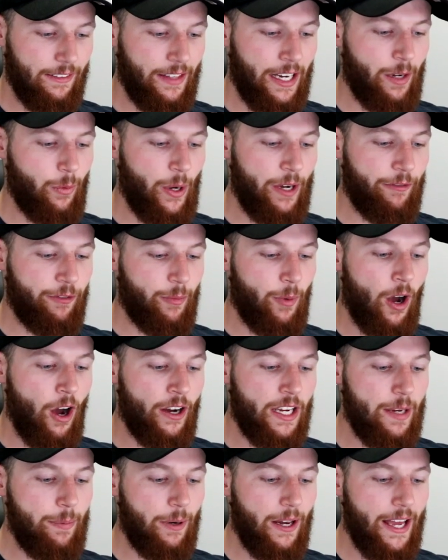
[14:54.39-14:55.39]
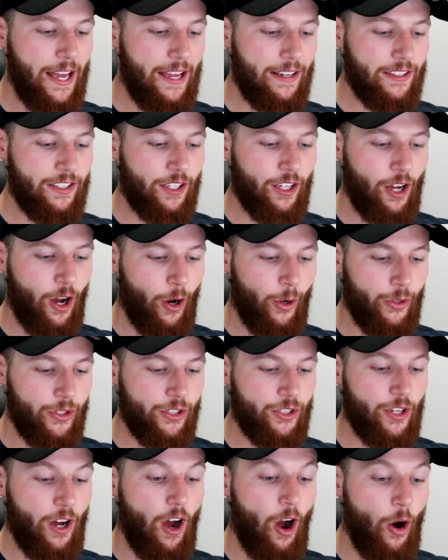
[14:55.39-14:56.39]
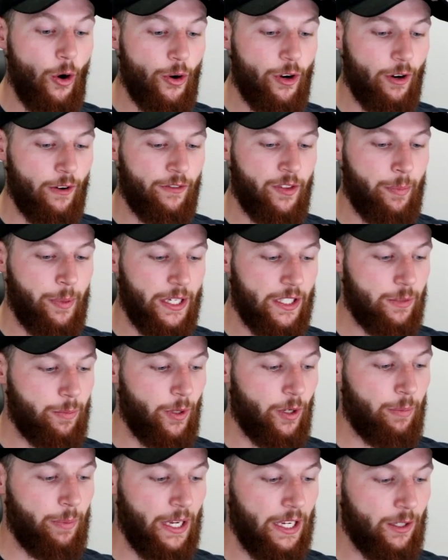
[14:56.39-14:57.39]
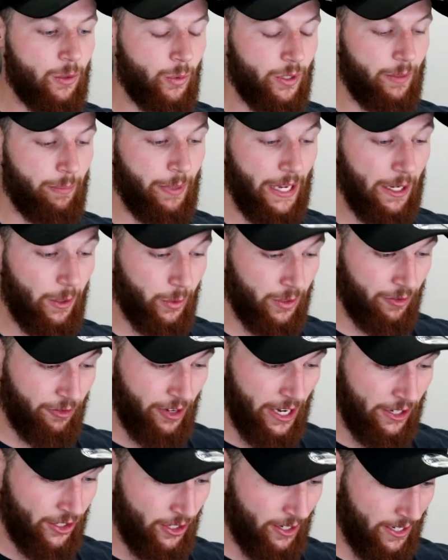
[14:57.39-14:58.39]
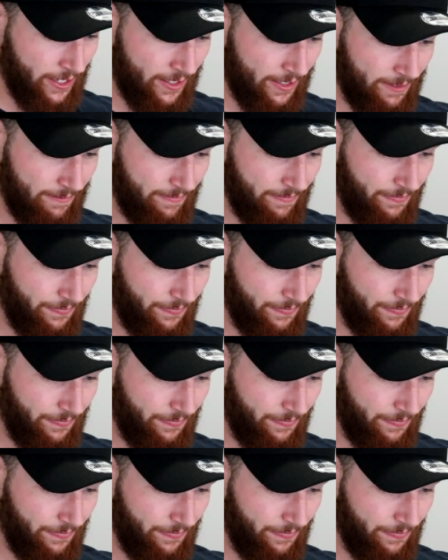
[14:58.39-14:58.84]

that he went from hockey player to coach to owner of the Pittsburgh Pengu Penguins franchise.